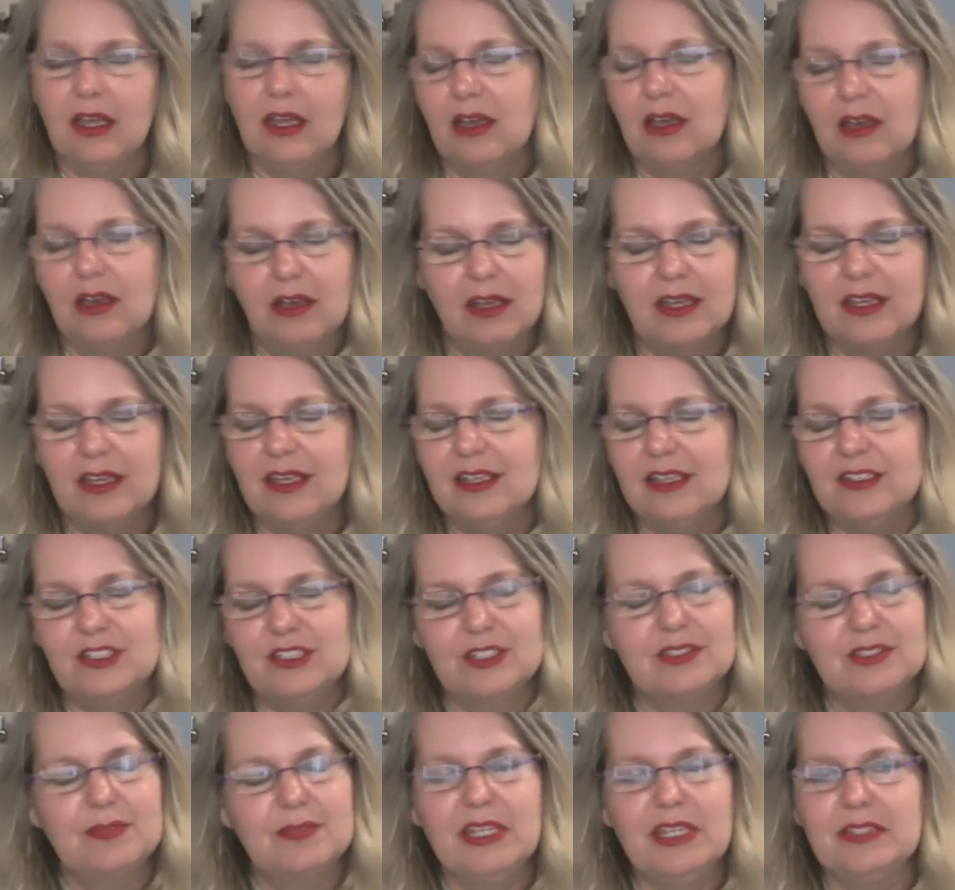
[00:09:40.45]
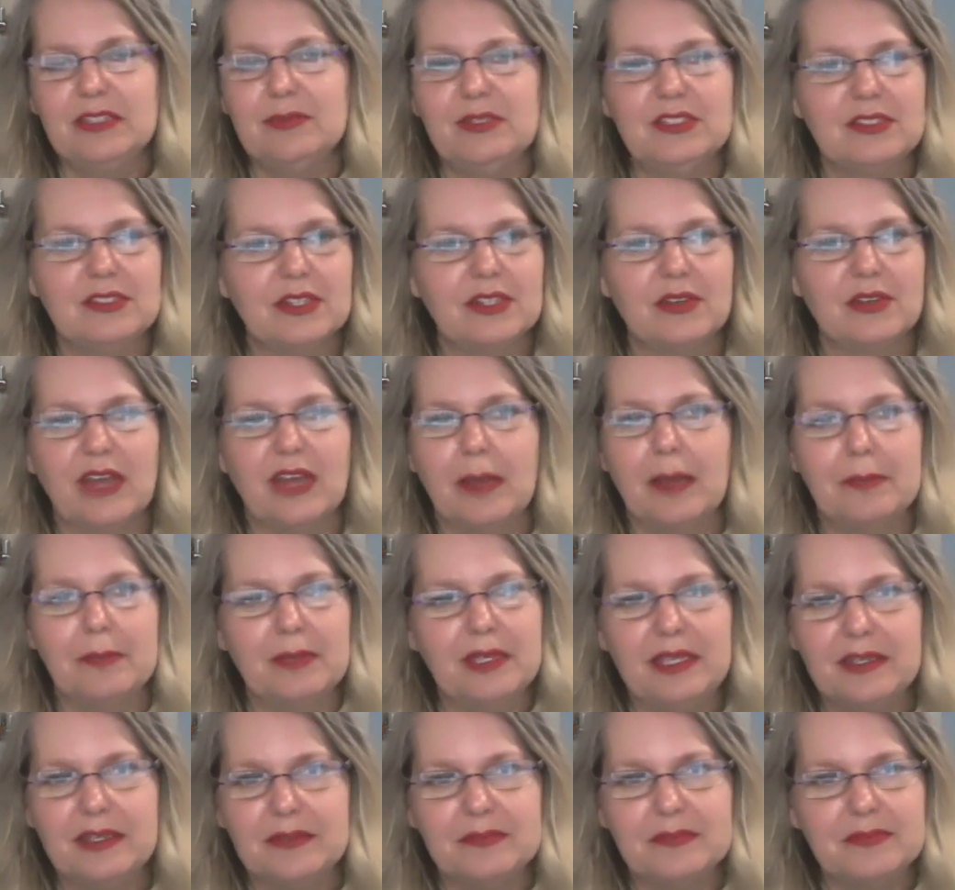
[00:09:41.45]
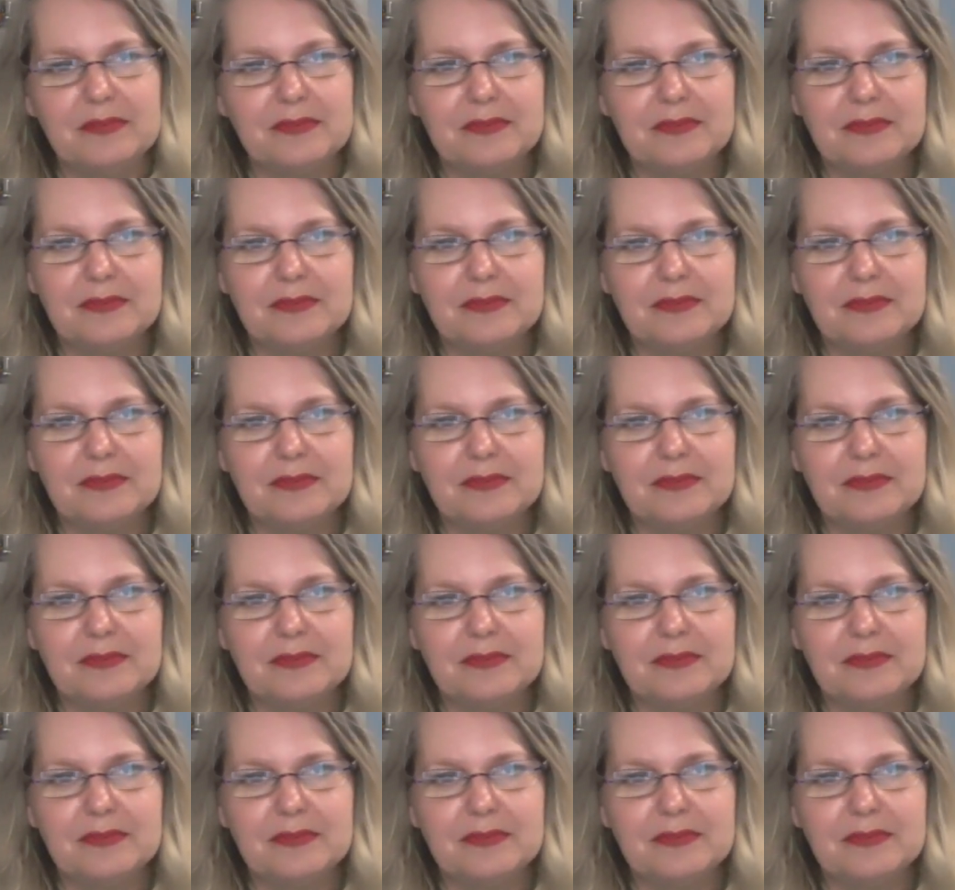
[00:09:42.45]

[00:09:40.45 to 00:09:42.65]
oh, it just makes me so happy. What